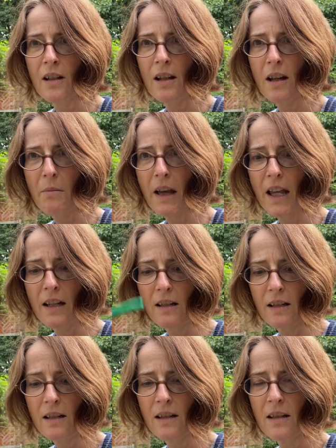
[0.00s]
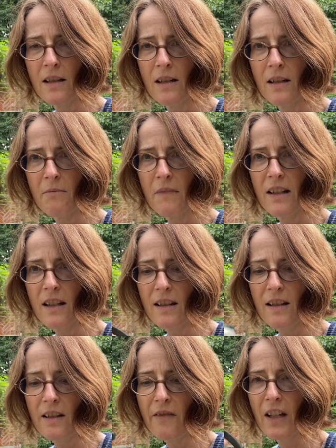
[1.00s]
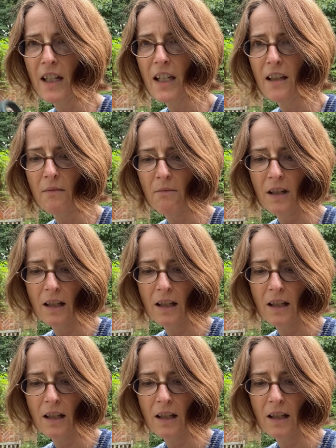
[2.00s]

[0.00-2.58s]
a pen, scissors if I need them,